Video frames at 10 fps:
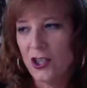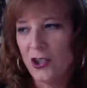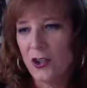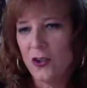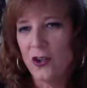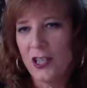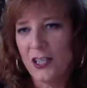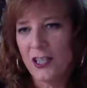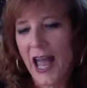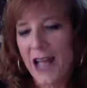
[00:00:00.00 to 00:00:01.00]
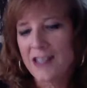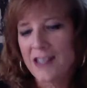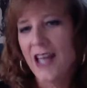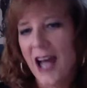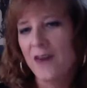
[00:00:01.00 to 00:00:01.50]
it
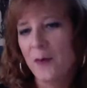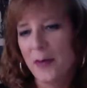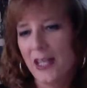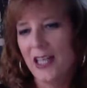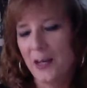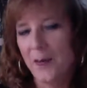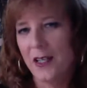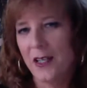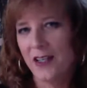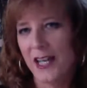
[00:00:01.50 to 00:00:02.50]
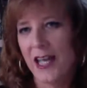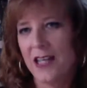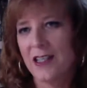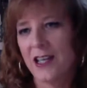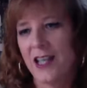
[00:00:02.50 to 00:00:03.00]
has to have a beginning and a middle and an
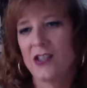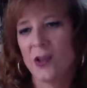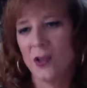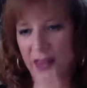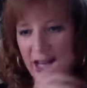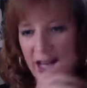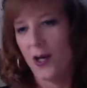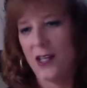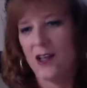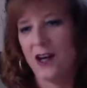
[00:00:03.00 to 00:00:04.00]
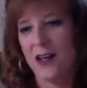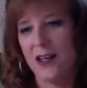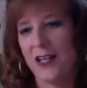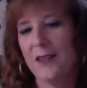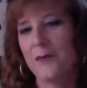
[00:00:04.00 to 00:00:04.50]
end, and so that's where I started
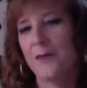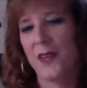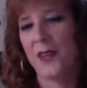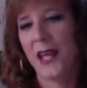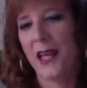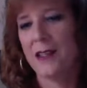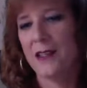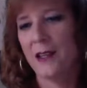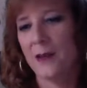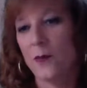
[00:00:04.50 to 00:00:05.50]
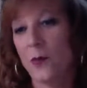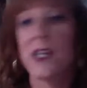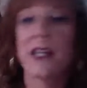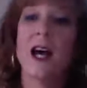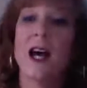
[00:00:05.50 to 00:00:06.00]
it. And then once
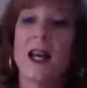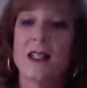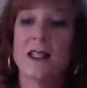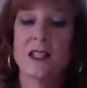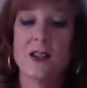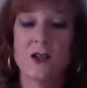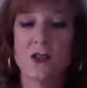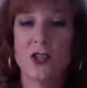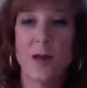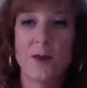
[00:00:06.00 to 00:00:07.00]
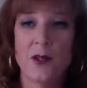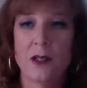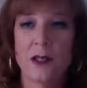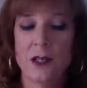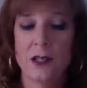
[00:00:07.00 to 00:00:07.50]
I got into each of those
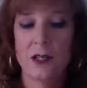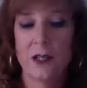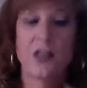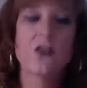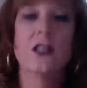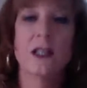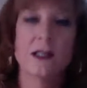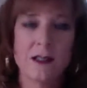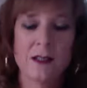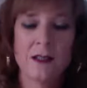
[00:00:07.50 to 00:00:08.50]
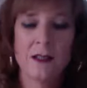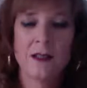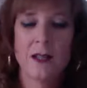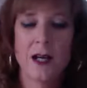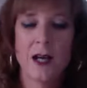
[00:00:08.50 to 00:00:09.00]
chapter entries,
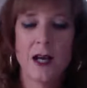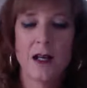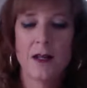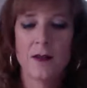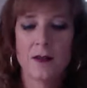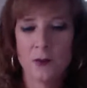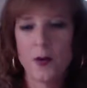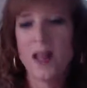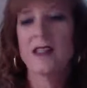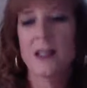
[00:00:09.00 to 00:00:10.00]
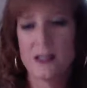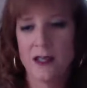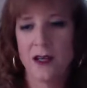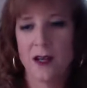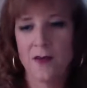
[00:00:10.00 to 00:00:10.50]
the resonance
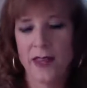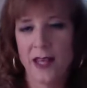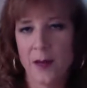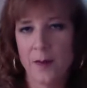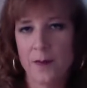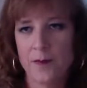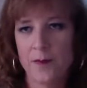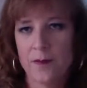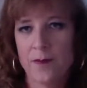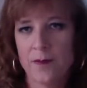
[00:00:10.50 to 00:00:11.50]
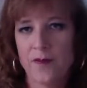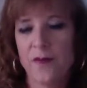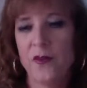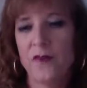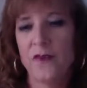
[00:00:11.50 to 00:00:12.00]
of them
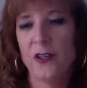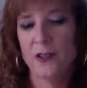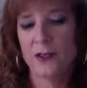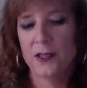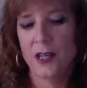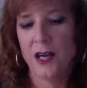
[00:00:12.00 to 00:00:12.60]
fulfilled